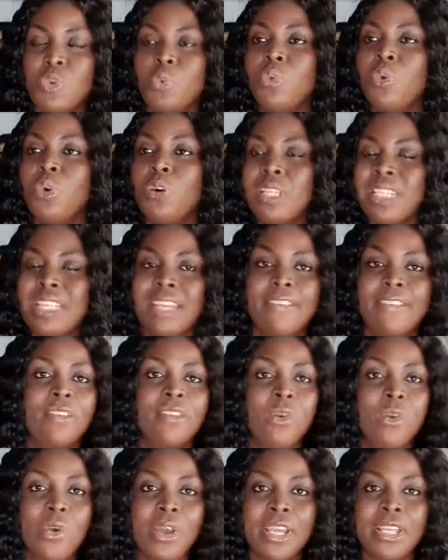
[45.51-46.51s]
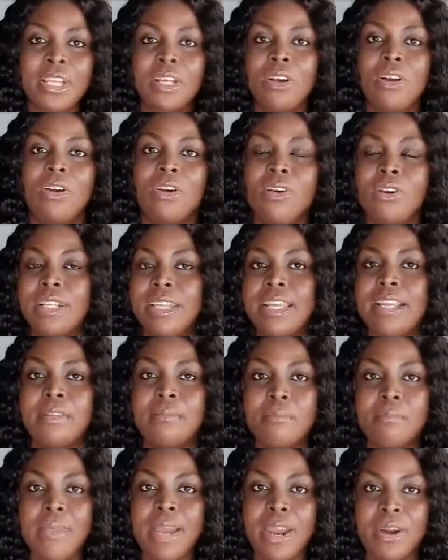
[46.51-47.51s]
What is going on
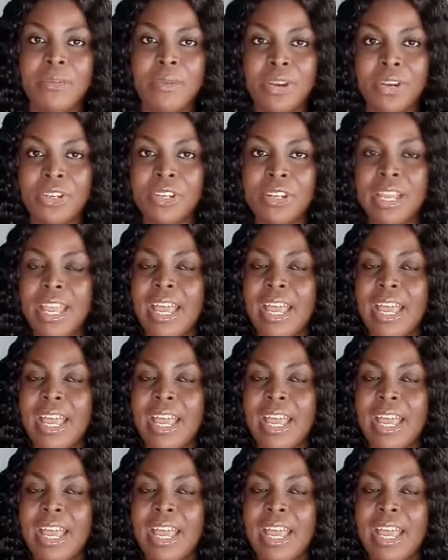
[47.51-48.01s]
in marriage?